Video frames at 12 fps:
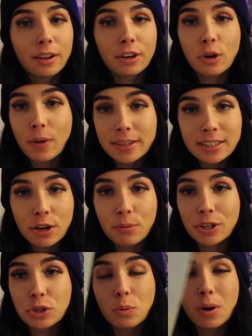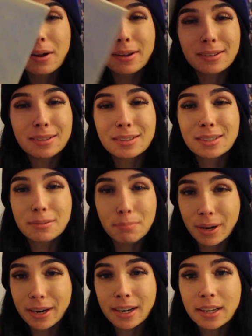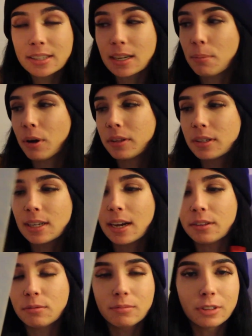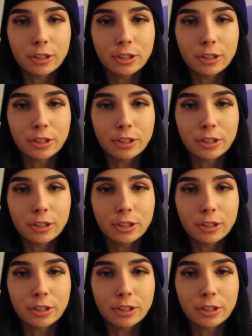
No idea which ones, but it is. I bought this at